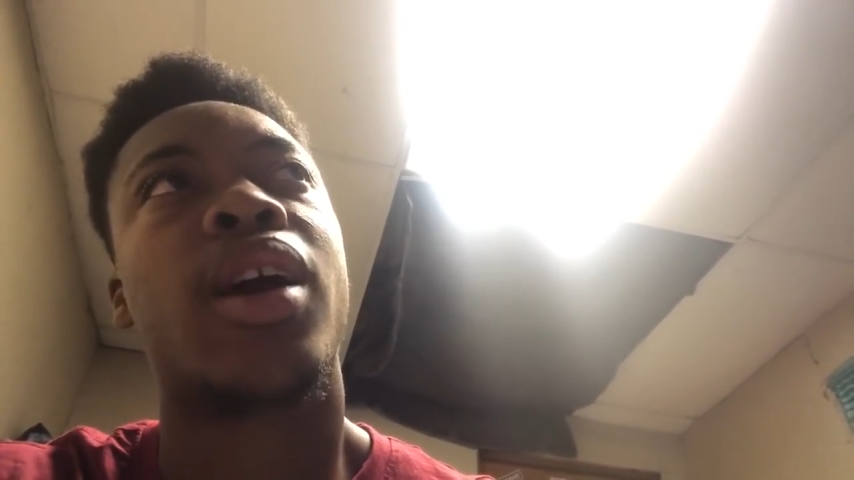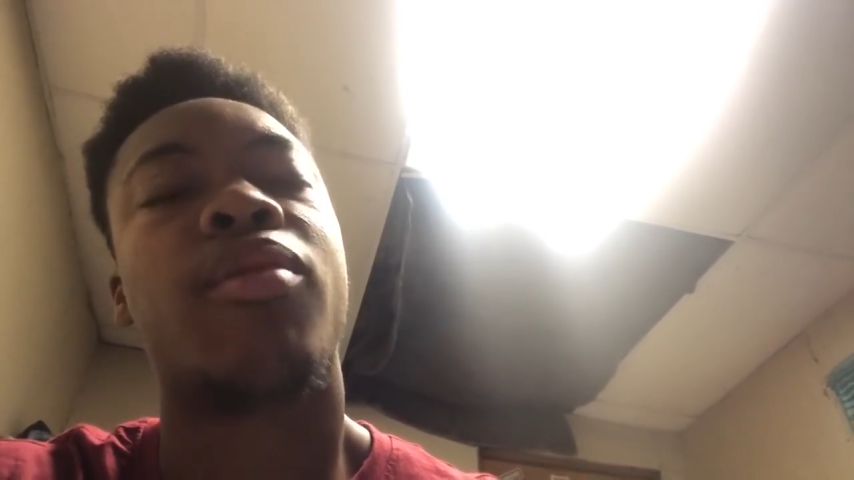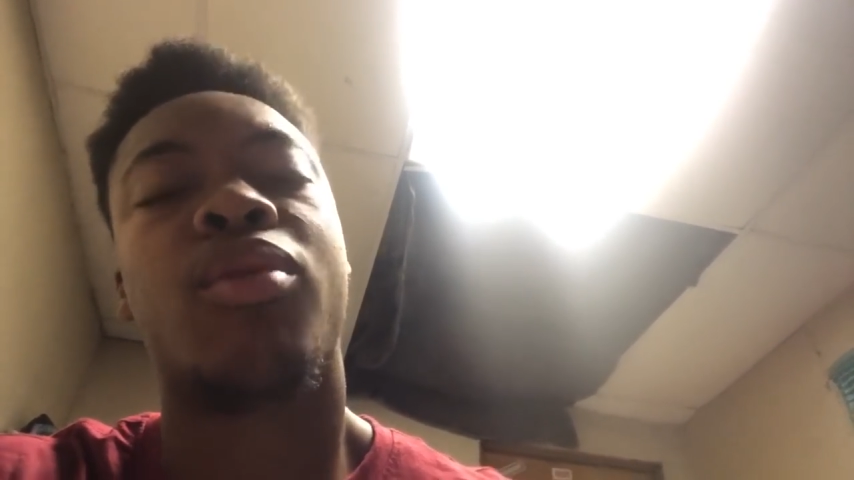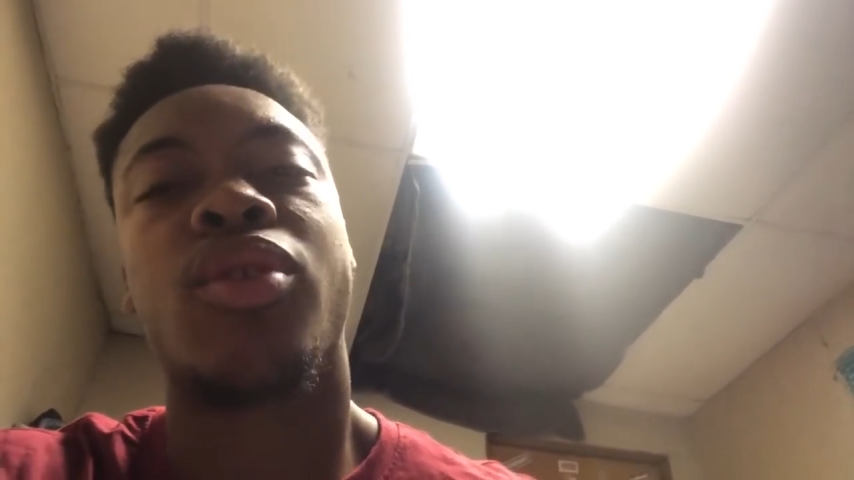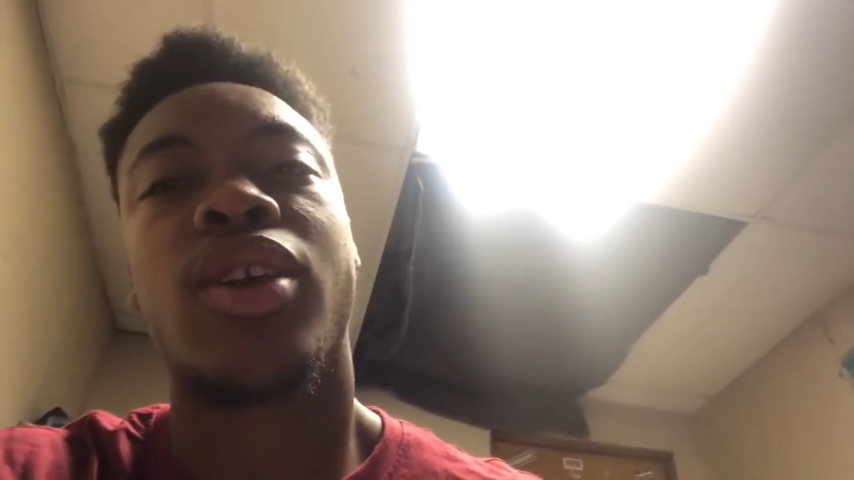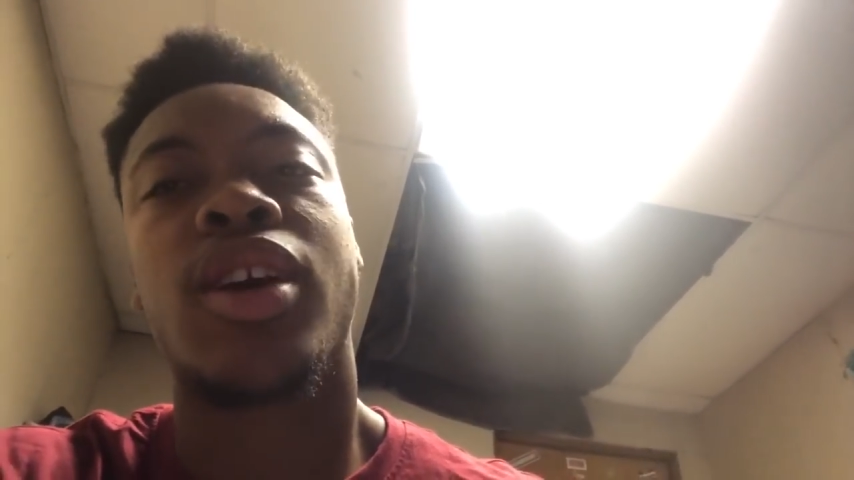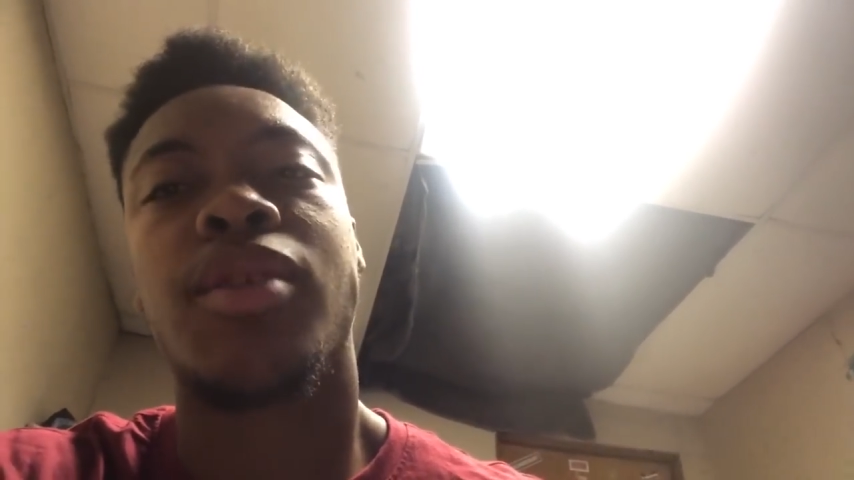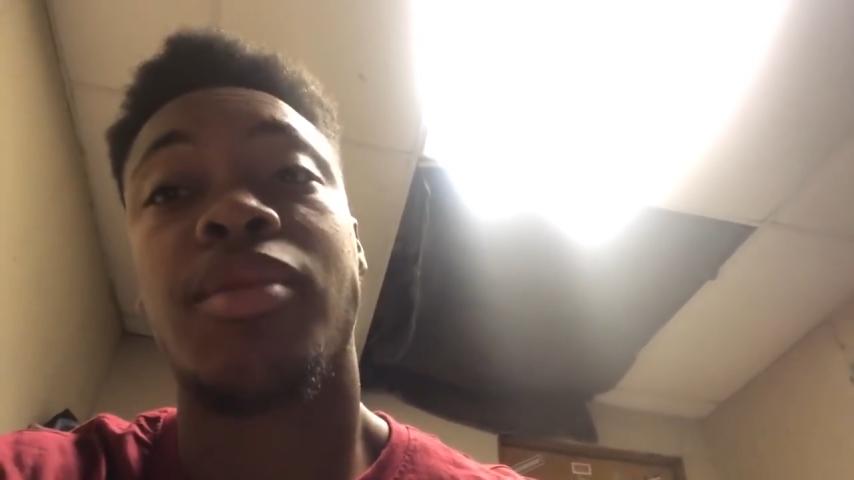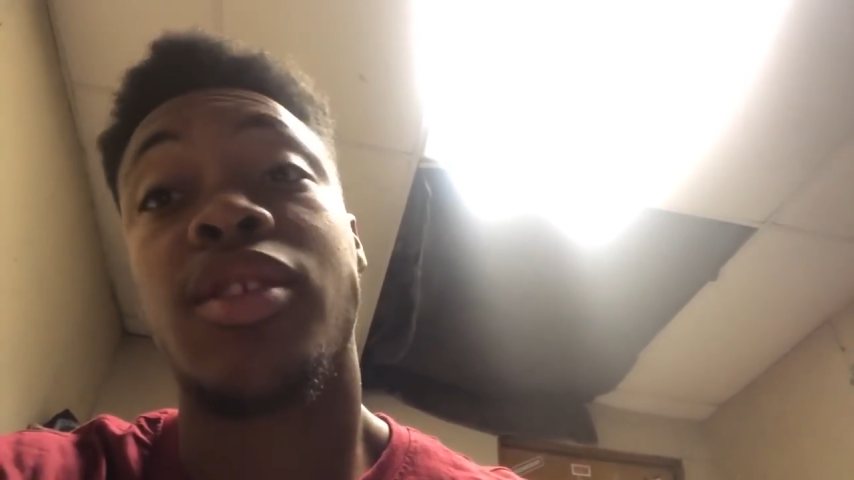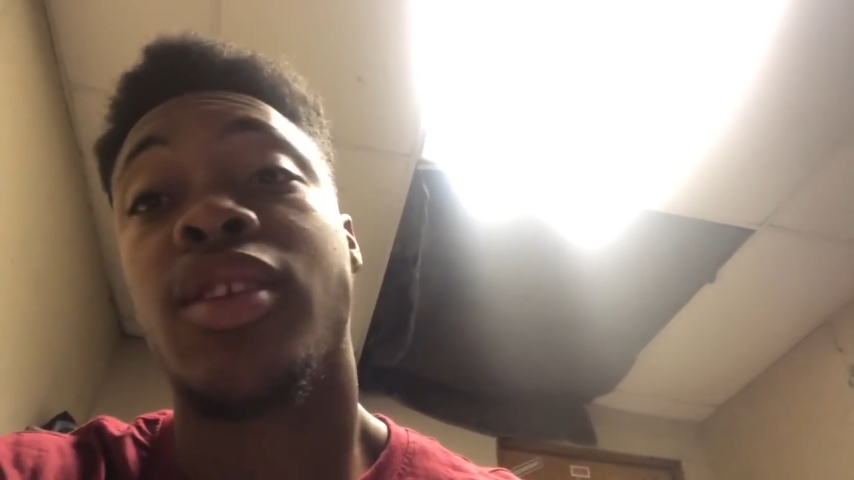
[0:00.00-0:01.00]
have more
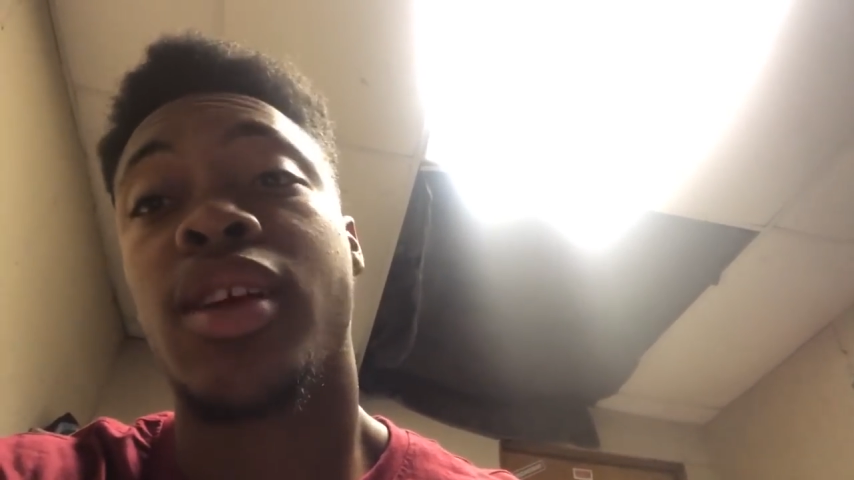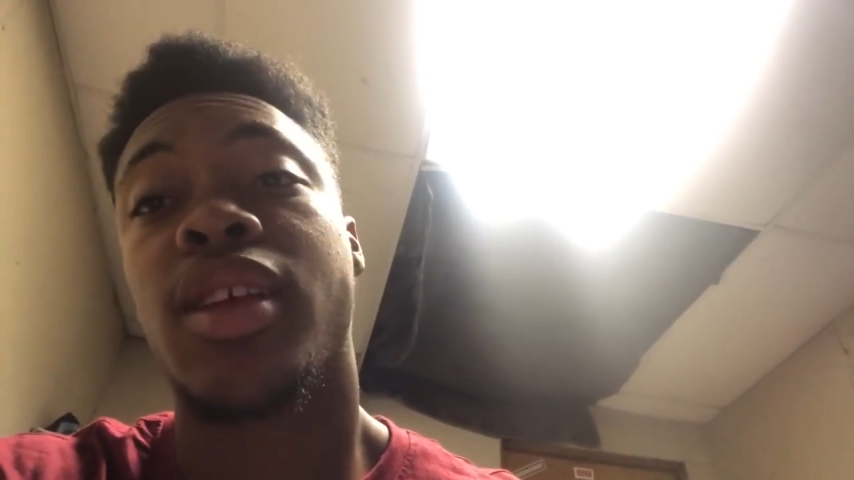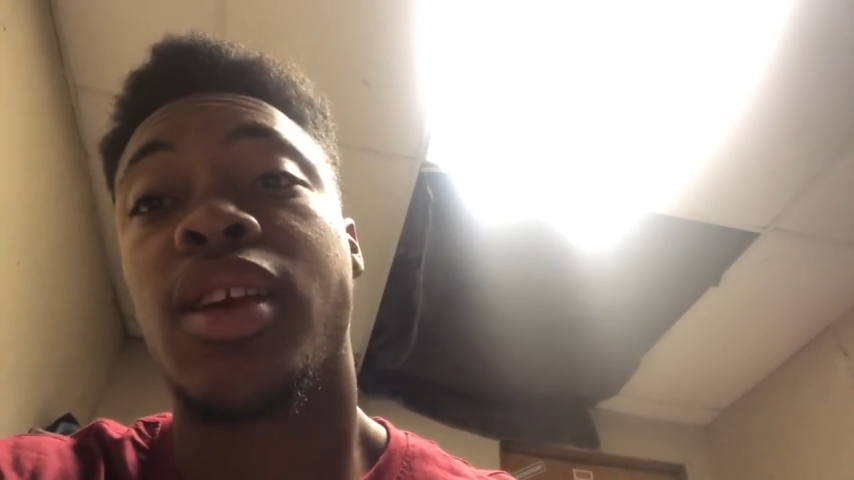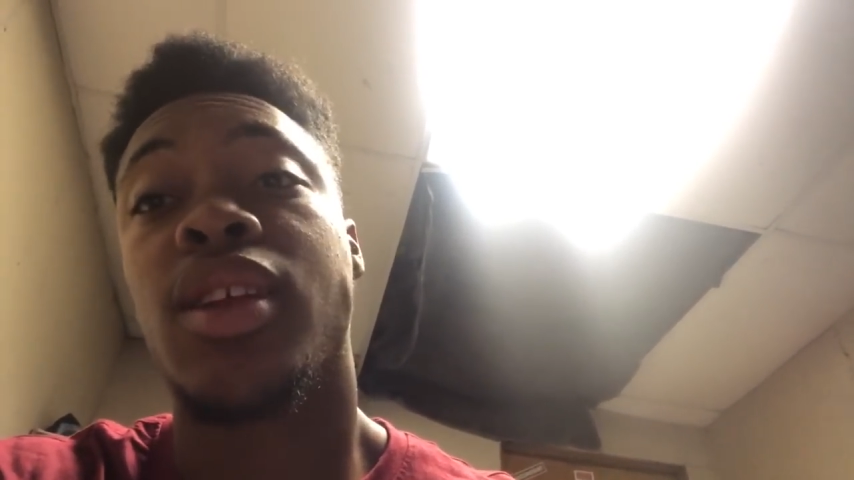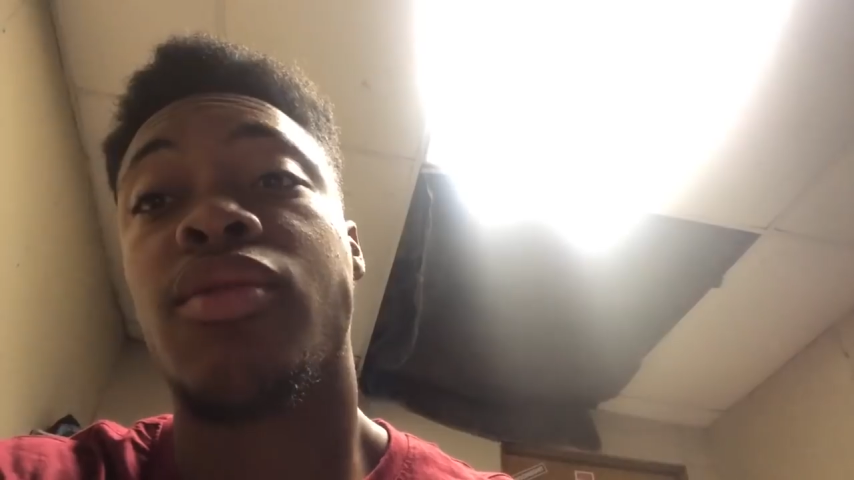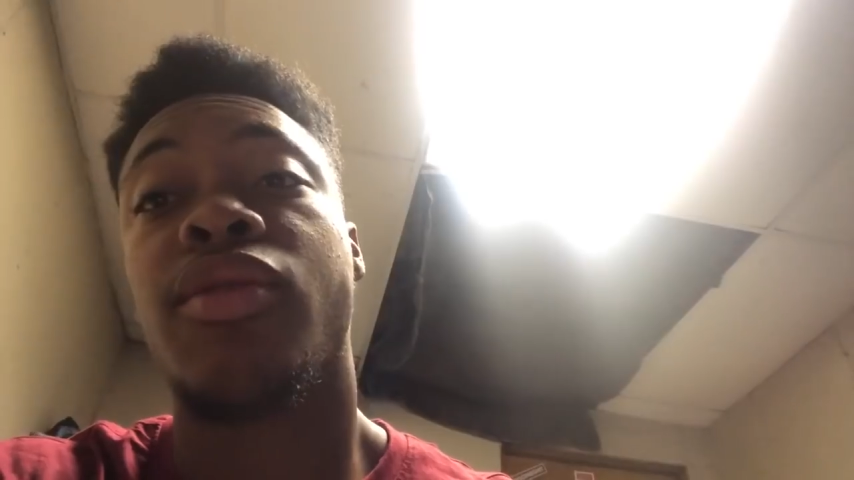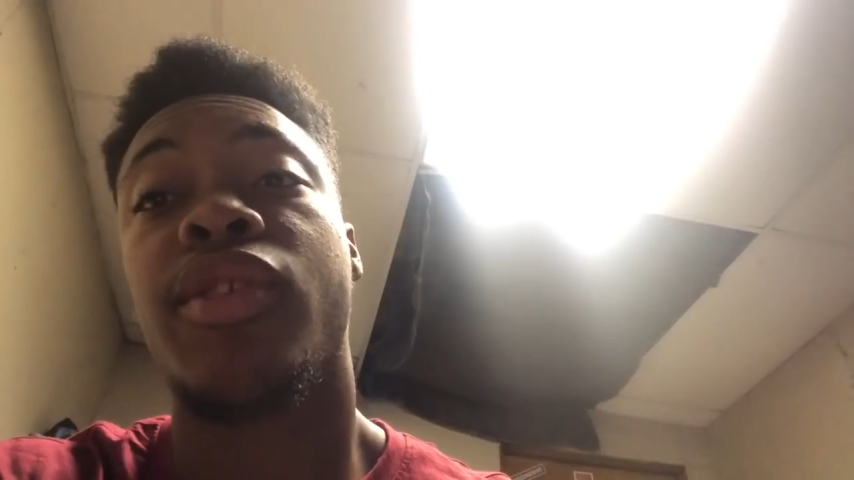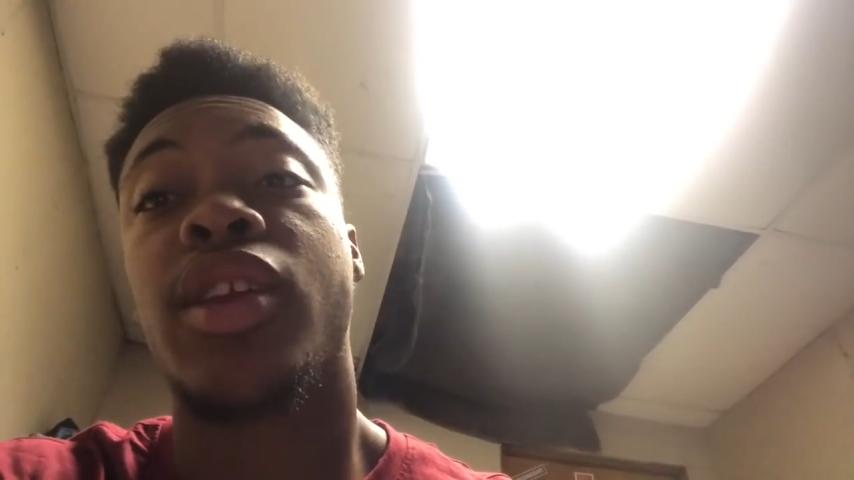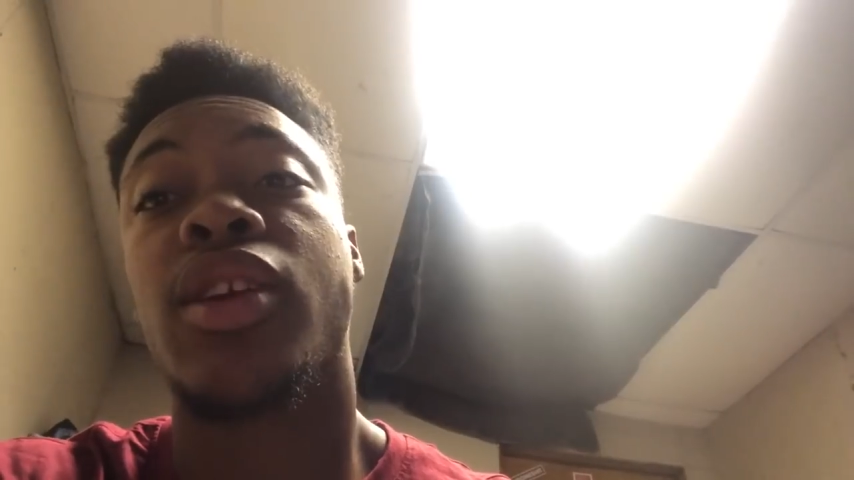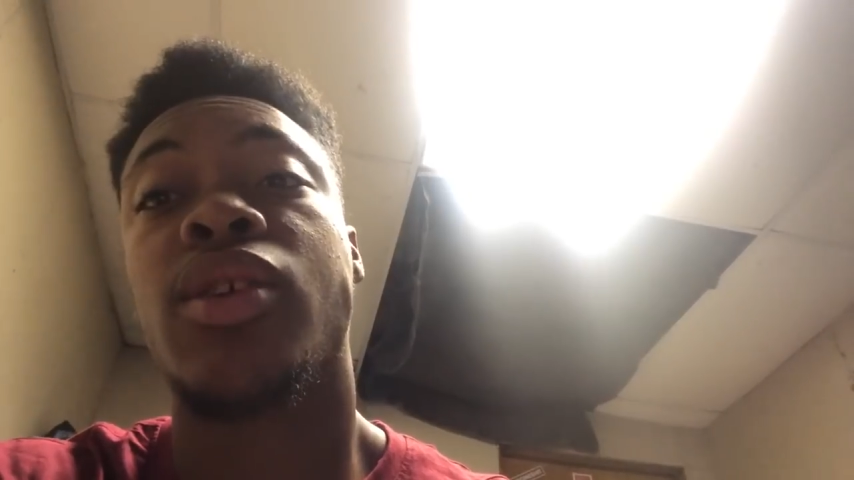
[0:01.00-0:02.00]
time and it's not the end of a
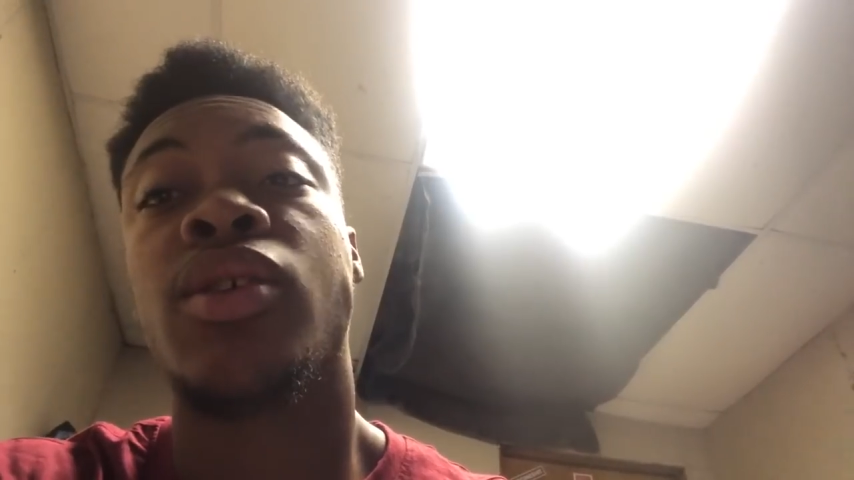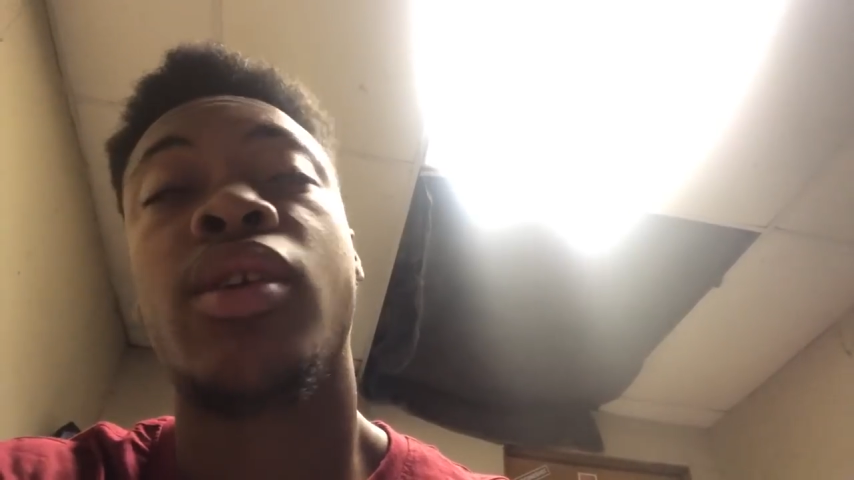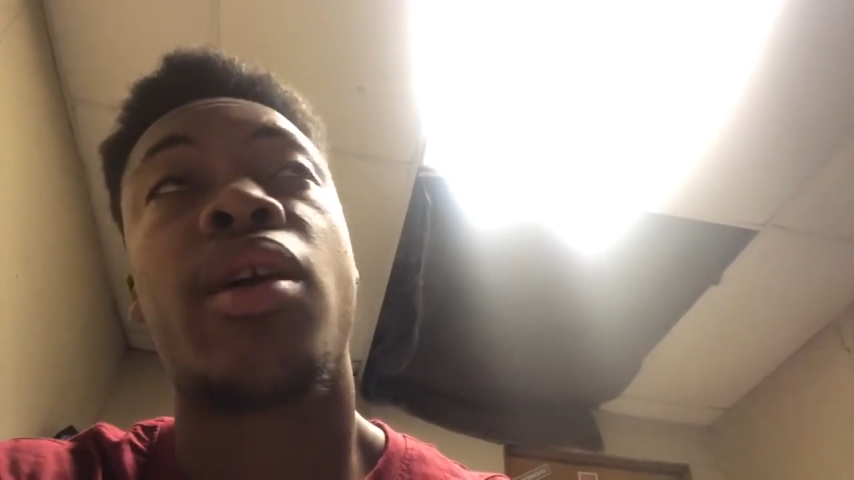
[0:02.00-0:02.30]
video.